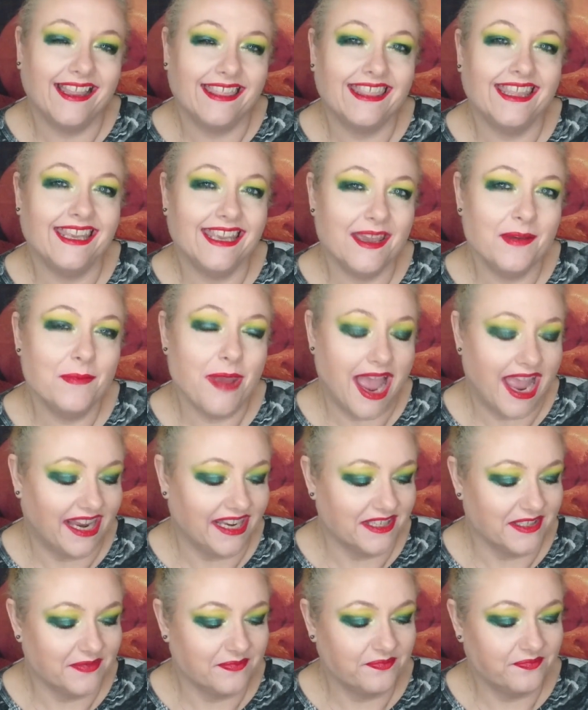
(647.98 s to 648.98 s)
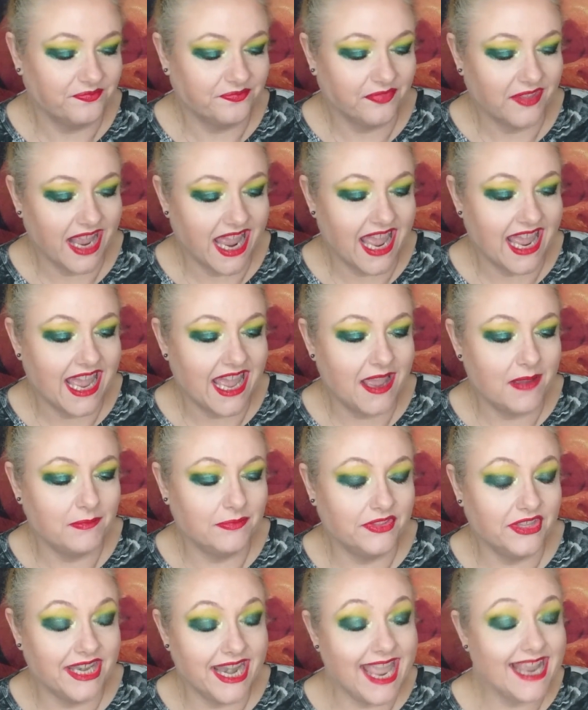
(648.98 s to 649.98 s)
think I might.
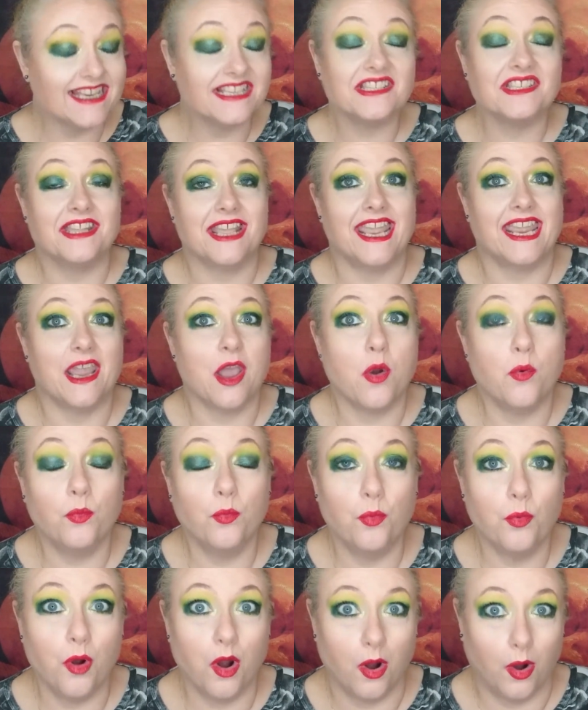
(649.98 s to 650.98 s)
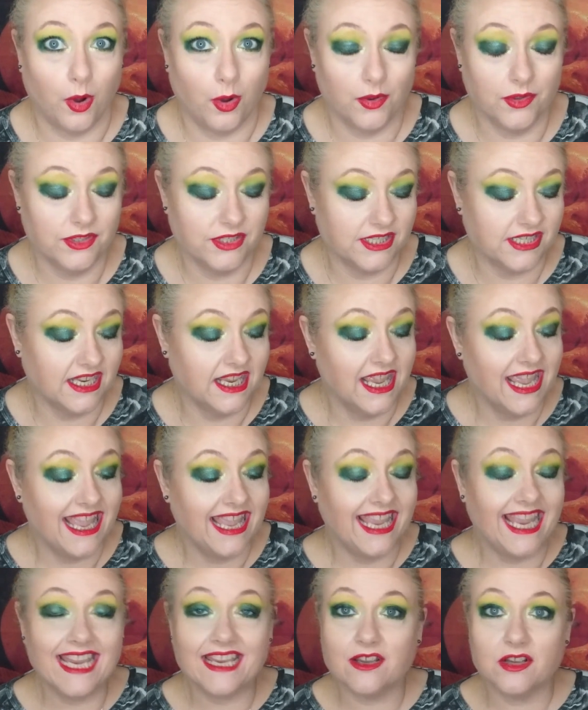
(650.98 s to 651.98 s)
The next thing was
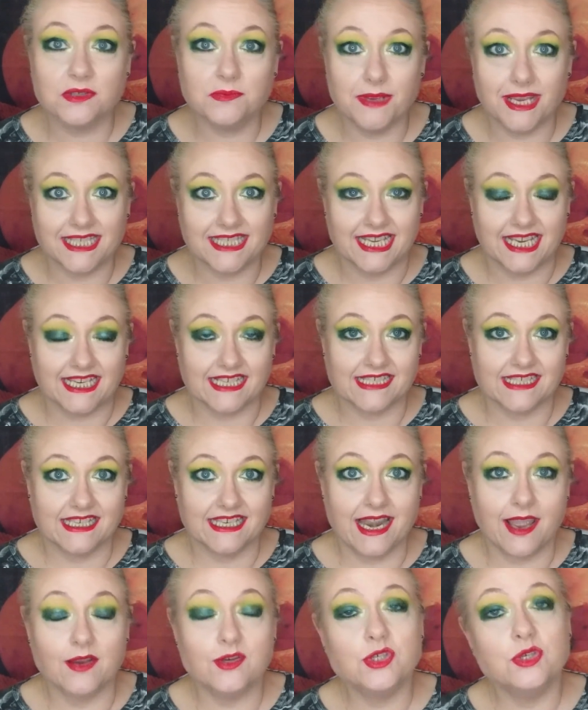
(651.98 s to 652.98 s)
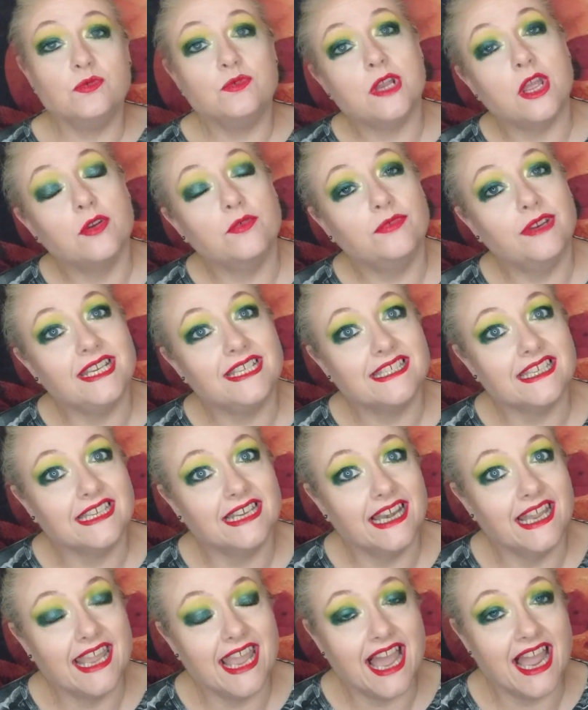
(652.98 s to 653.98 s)
IT Cosmetics. Now, as you know,
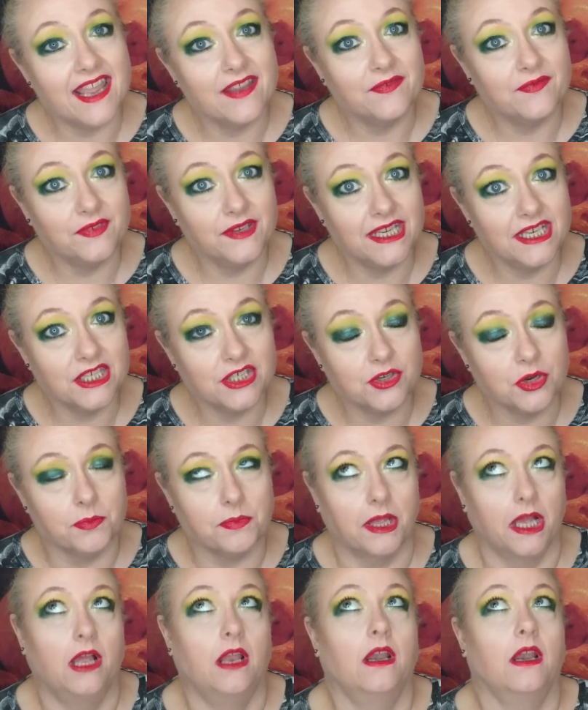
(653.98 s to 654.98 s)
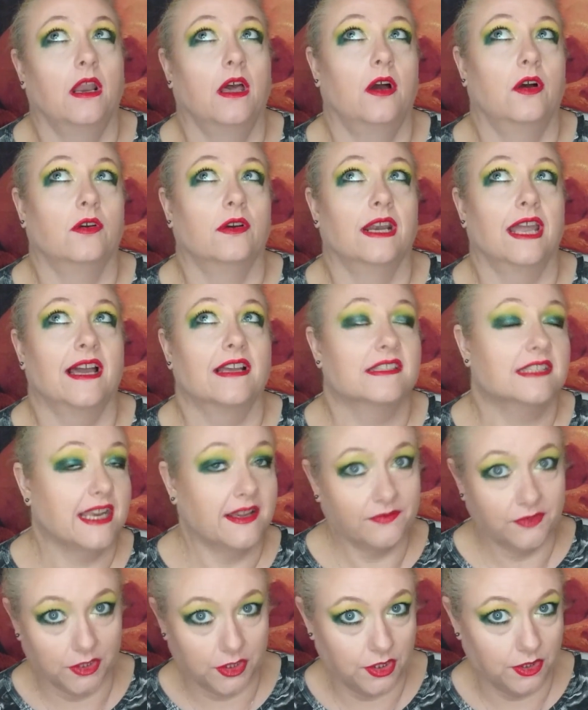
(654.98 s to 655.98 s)
recently I have finished up, at long last,
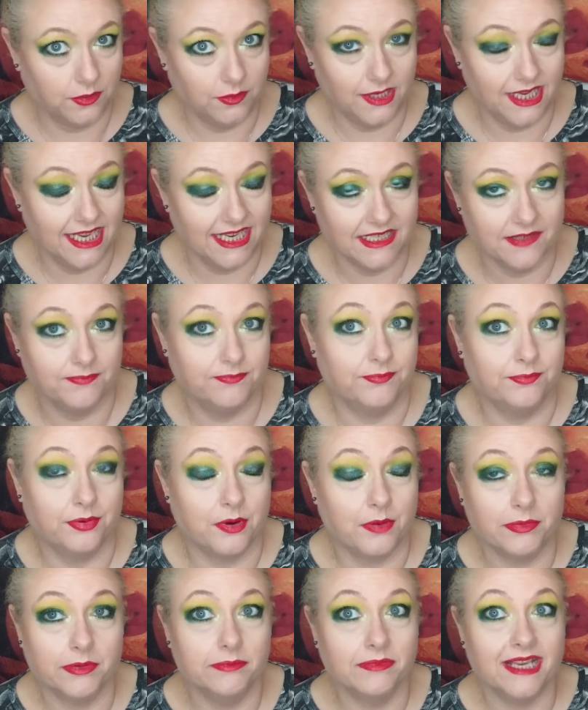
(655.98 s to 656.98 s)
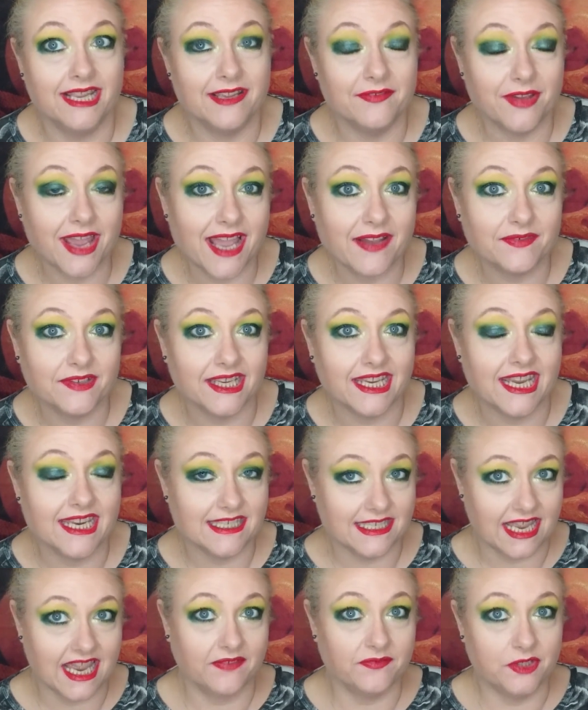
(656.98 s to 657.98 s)
after 2 years probably of having
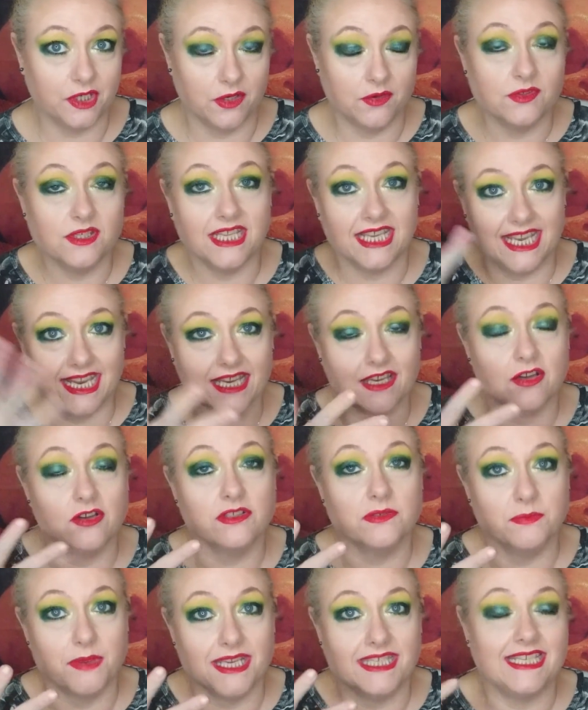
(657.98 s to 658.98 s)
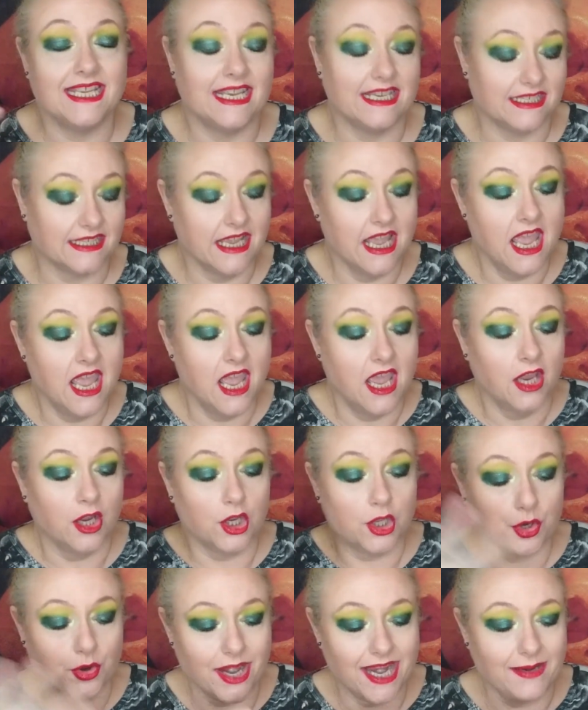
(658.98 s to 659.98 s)
it, I've used the IT Cosmetics
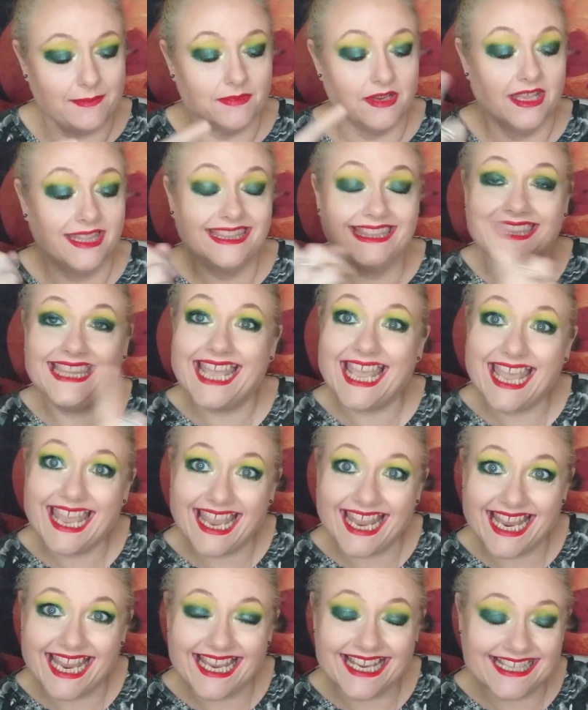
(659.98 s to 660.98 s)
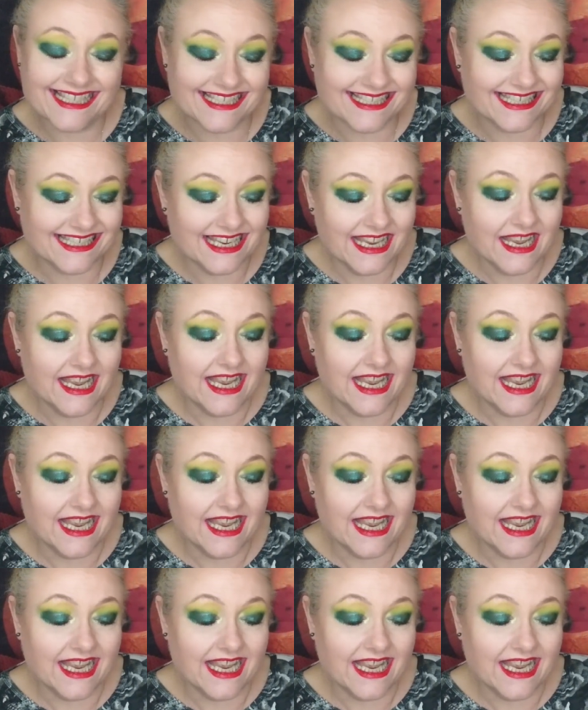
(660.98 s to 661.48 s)
cream. This